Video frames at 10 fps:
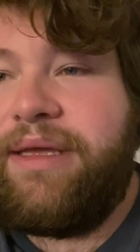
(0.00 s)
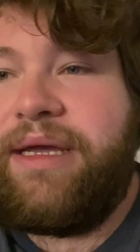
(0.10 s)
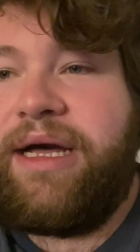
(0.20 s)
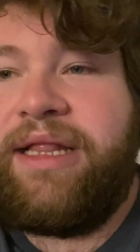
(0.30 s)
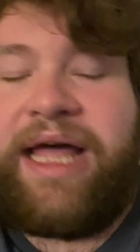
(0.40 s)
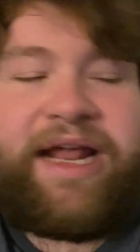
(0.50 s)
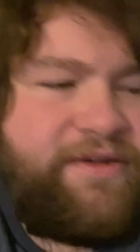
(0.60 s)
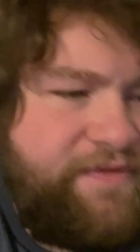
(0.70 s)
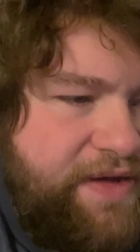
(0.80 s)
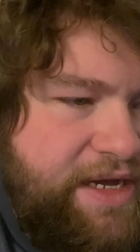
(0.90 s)
A lot
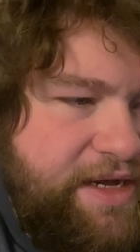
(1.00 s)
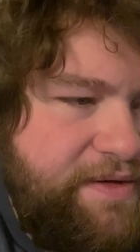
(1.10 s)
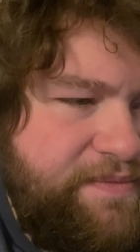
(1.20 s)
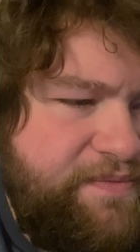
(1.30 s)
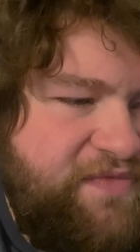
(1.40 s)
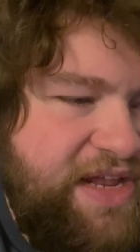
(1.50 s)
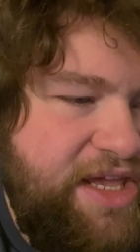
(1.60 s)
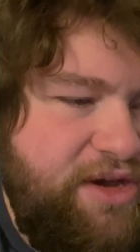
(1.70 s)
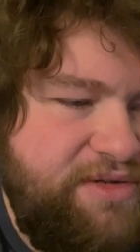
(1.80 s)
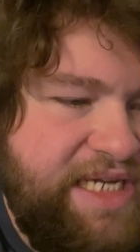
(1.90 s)
of uh,
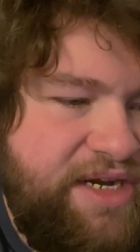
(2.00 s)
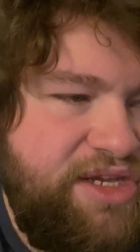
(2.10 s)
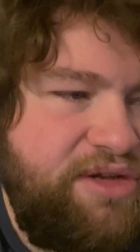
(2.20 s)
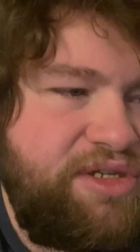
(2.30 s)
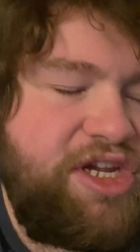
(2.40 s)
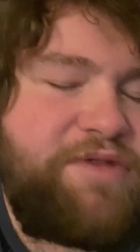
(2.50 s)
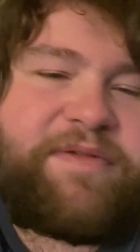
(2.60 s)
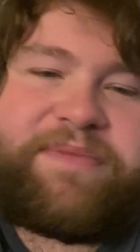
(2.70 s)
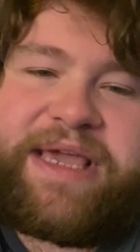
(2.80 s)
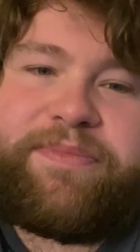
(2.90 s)
videos on YouTube
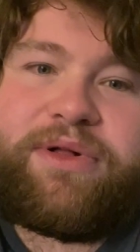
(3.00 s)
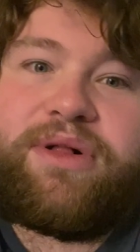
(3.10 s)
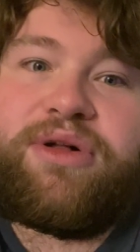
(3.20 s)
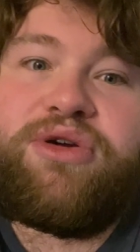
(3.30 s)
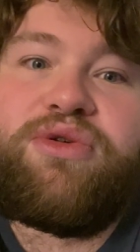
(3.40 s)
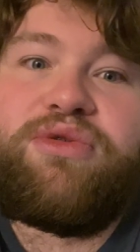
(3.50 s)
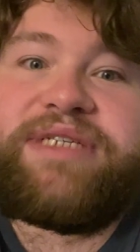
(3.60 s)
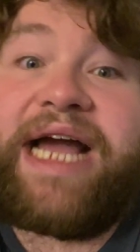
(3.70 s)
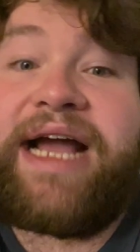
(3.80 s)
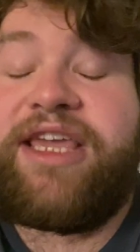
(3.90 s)
of people who
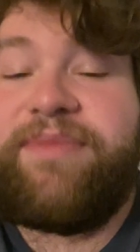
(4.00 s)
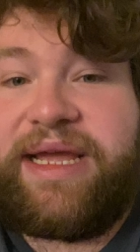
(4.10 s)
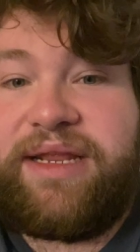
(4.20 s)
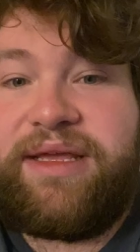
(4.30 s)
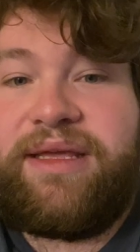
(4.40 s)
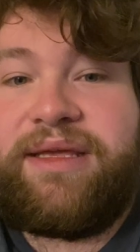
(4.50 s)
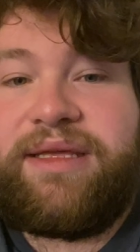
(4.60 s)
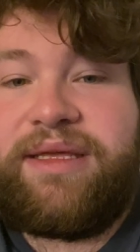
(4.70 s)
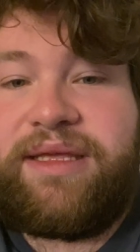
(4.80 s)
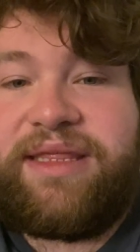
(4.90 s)
document
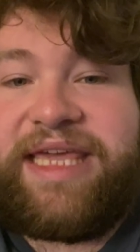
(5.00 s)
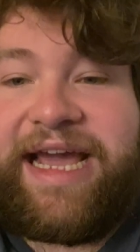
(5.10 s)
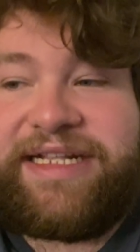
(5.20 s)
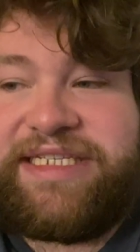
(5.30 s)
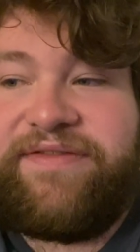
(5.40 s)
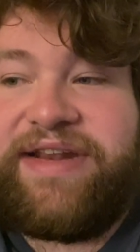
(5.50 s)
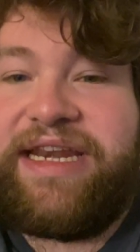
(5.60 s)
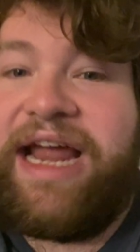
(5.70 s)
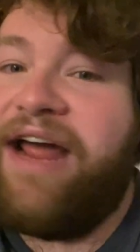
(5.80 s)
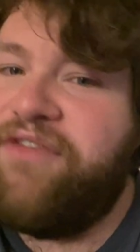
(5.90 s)
the activity,
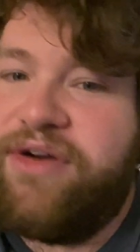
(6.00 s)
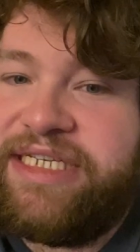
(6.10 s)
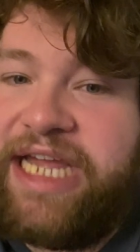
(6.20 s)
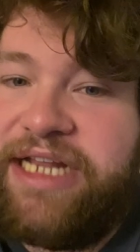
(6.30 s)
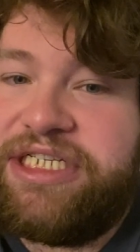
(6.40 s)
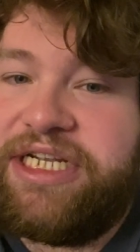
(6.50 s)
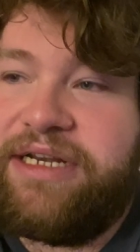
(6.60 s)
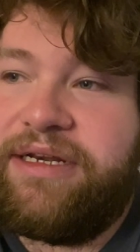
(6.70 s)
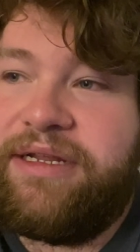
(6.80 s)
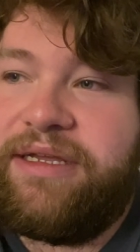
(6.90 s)
not for
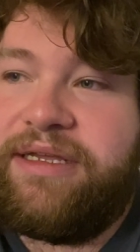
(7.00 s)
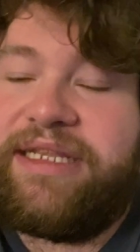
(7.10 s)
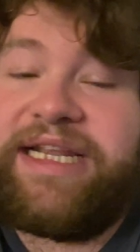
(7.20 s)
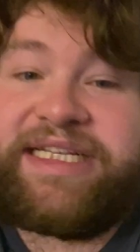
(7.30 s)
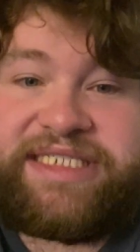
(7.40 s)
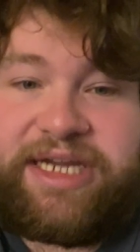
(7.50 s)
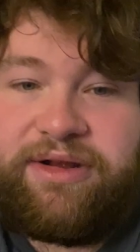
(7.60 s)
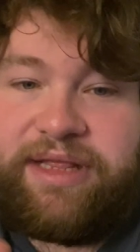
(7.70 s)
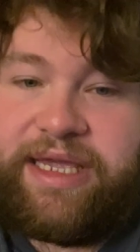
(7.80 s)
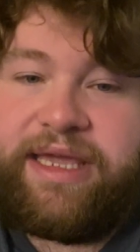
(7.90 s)
attention
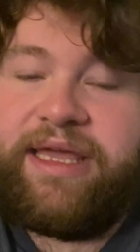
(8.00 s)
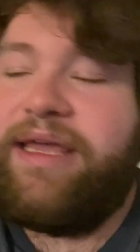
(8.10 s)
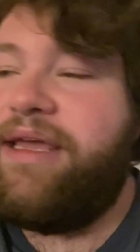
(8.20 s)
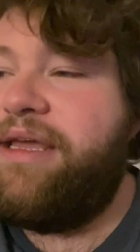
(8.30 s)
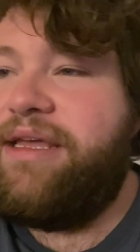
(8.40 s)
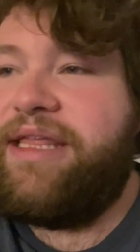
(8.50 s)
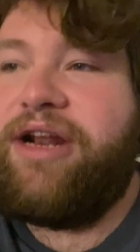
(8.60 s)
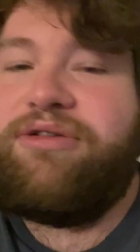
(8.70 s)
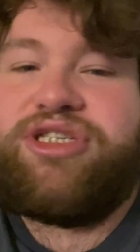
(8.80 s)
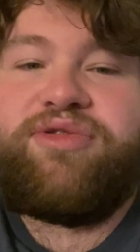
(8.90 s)
necessarily. They
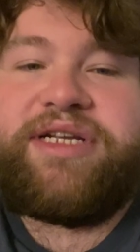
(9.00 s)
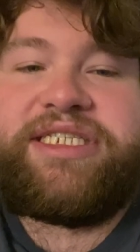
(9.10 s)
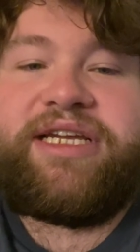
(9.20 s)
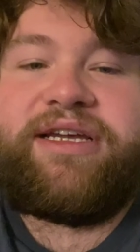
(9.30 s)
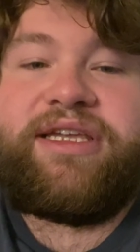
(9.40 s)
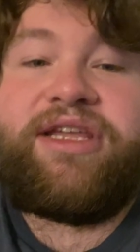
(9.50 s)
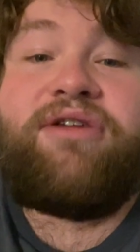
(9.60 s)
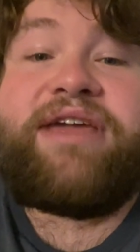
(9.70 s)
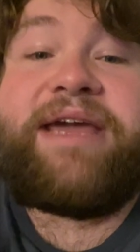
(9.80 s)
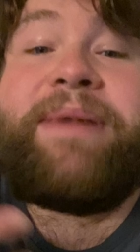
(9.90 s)
don't do it to, you
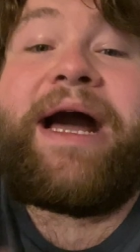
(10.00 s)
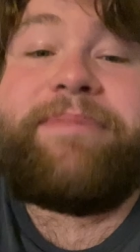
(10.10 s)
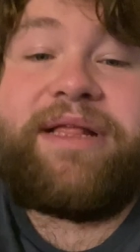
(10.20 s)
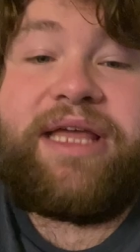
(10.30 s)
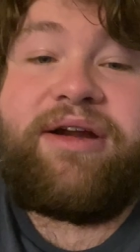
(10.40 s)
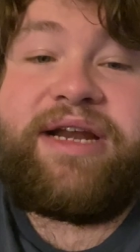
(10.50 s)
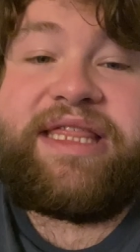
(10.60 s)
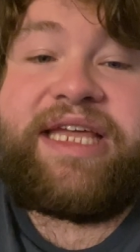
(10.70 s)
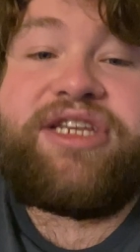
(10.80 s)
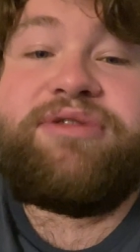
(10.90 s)
know, get popularity.
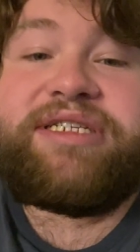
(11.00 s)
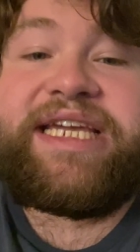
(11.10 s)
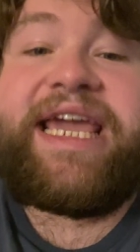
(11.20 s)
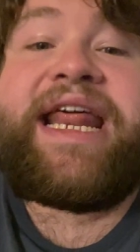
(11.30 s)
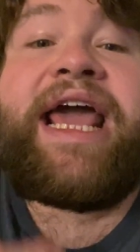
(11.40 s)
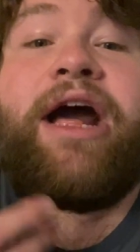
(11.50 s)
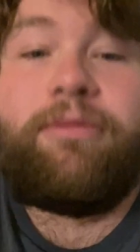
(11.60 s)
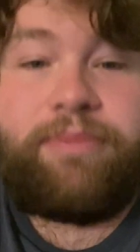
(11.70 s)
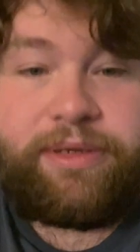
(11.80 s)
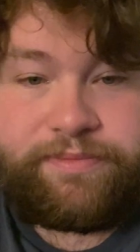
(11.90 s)
They do it to get
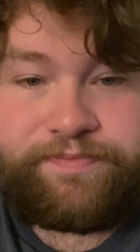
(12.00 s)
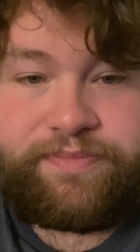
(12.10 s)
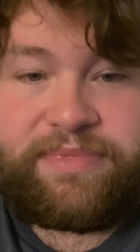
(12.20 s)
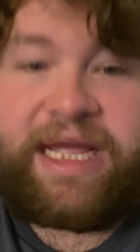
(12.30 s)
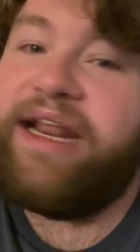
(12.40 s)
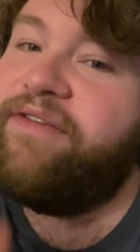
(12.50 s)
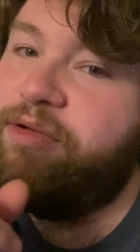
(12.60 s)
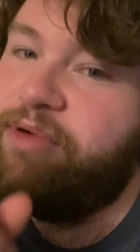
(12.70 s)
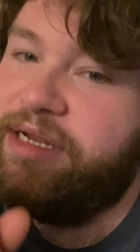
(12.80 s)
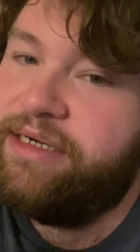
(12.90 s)
help. Not
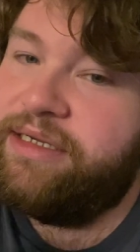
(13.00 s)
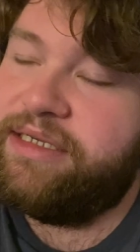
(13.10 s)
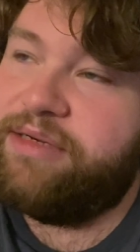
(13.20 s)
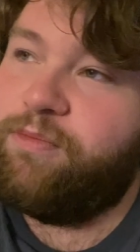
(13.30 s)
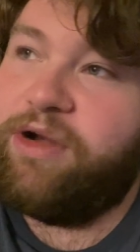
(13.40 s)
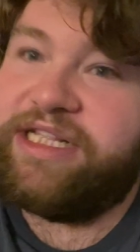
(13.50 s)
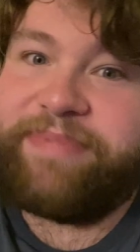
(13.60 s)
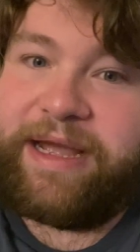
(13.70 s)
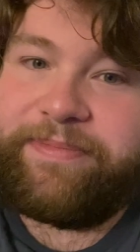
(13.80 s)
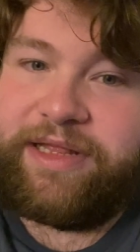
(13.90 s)
everyone wants
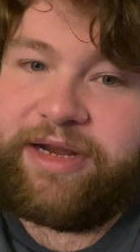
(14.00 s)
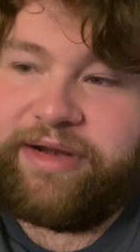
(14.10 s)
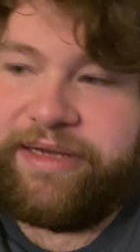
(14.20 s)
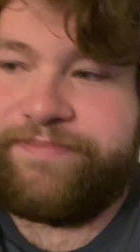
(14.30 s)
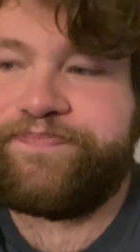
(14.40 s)
popularity.